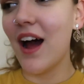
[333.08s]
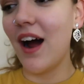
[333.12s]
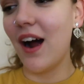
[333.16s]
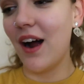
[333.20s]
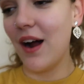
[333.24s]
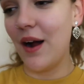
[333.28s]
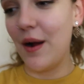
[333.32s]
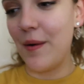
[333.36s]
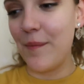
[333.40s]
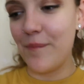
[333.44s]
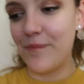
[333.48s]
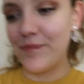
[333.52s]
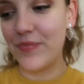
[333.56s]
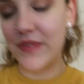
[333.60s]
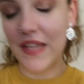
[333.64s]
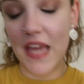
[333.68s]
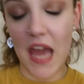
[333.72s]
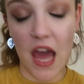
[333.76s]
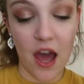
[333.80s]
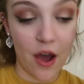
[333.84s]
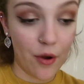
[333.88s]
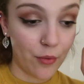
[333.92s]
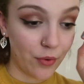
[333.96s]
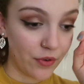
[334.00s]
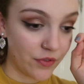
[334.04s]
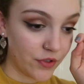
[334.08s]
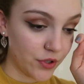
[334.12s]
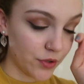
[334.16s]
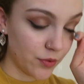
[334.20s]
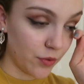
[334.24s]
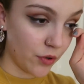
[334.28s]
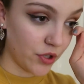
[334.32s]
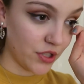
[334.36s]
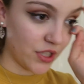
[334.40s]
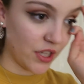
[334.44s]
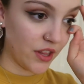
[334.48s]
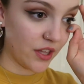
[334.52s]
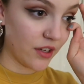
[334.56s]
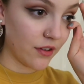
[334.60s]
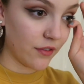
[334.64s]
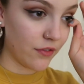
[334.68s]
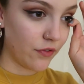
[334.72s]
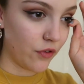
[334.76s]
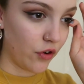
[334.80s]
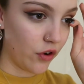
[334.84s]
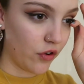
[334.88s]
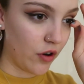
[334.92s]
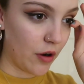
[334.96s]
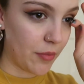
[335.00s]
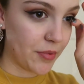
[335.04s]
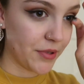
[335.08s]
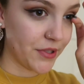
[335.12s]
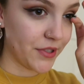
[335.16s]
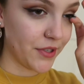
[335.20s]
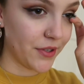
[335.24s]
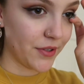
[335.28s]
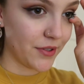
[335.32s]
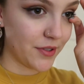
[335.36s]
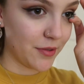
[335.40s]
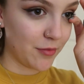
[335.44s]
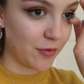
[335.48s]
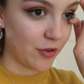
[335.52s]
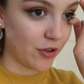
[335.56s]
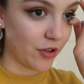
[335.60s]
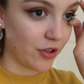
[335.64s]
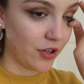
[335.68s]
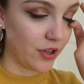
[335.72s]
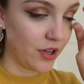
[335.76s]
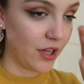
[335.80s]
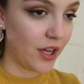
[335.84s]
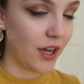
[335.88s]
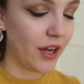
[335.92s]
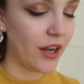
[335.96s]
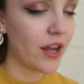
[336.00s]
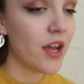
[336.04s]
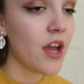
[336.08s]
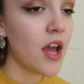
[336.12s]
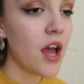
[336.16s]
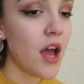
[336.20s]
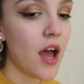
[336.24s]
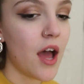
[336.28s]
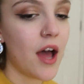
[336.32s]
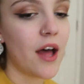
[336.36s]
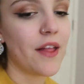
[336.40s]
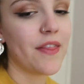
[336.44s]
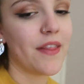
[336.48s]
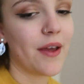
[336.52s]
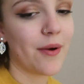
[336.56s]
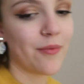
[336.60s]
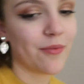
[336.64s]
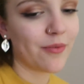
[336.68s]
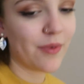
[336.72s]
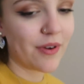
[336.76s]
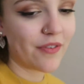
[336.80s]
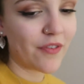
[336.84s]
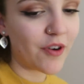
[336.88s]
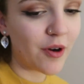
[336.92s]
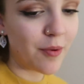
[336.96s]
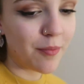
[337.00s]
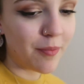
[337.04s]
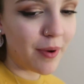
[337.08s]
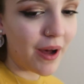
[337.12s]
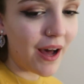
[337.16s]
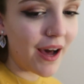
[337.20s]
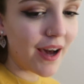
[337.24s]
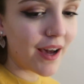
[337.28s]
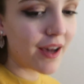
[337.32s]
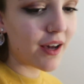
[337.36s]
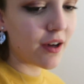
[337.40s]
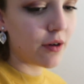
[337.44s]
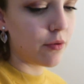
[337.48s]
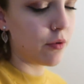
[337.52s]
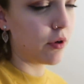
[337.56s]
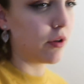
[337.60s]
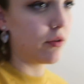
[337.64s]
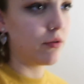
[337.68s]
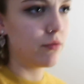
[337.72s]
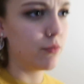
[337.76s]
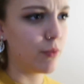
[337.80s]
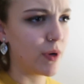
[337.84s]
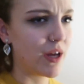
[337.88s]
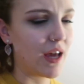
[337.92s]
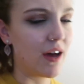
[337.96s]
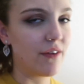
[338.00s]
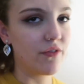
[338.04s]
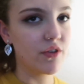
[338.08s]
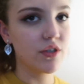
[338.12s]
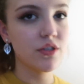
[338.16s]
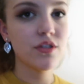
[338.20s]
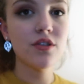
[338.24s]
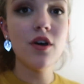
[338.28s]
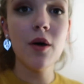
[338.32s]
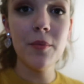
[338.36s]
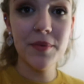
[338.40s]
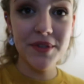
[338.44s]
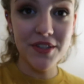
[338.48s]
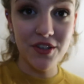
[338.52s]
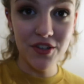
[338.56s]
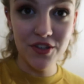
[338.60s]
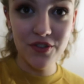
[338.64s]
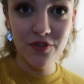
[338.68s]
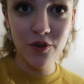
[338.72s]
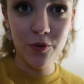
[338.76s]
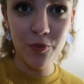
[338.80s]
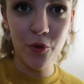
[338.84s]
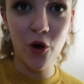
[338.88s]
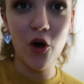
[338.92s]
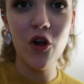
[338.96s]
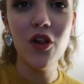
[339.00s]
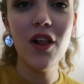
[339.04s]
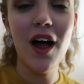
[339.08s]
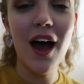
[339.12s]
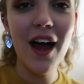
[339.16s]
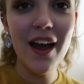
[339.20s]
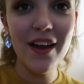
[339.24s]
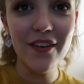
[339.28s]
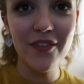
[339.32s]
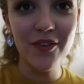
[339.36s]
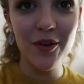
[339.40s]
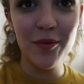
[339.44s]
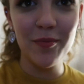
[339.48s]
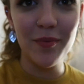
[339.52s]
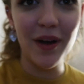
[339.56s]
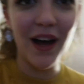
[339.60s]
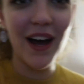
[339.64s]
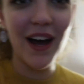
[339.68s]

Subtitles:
yeah, we've just watched, I think, 4 episodes, I'm not gonna lie. And then we've come back. Well, we haven't. Tom's gone to football. I have come